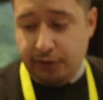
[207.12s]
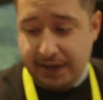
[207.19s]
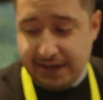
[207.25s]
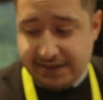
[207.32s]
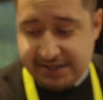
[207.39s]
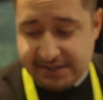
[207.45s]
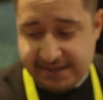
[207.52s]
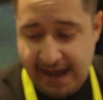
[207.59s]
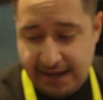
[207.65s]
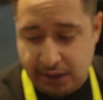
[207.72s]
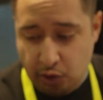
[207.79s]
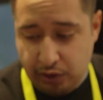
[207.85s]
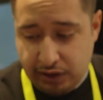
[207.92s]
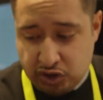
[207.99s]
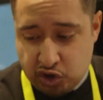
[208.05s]
thing is this Echo
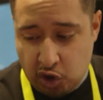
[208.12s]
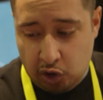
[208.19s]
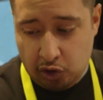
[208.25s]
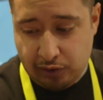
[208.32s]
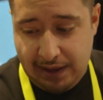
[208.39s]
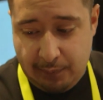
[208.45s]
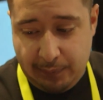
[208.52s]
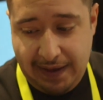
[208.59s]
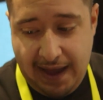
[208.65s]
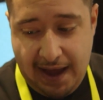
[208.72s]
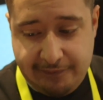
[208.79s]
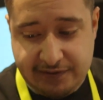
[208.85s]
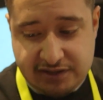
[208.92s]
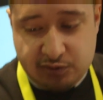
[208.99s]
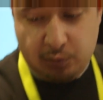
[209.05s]
controller that we have as